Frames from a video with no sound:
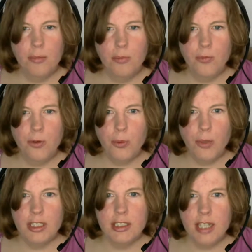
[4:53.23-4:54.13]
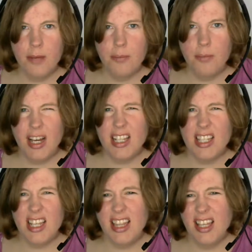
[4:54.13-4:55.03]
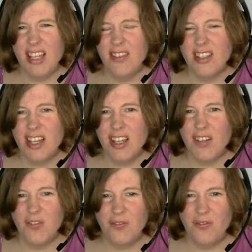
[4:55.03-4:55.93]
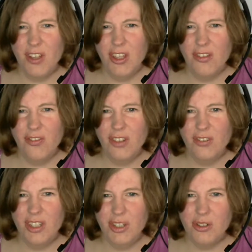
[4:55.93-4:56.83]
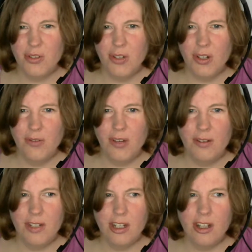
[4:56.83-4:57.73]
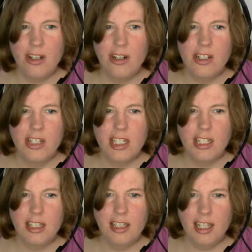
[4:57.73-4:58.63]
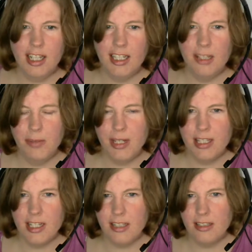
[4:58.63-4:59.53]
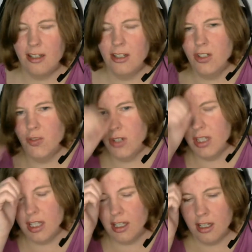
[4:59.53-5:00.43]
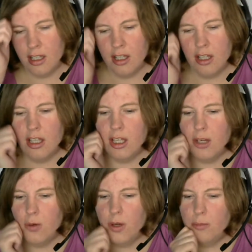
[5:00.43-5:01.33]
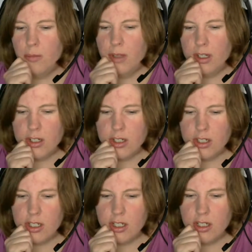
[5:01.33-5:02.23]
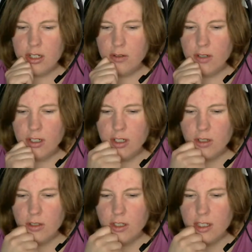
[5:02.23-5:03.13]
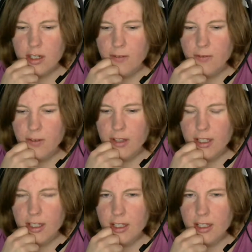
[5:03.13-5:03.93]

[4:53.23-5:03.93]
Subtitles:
For one time pass, I think it was like either $15 or $25, and then like you pay $6 for the equipment rental stuff like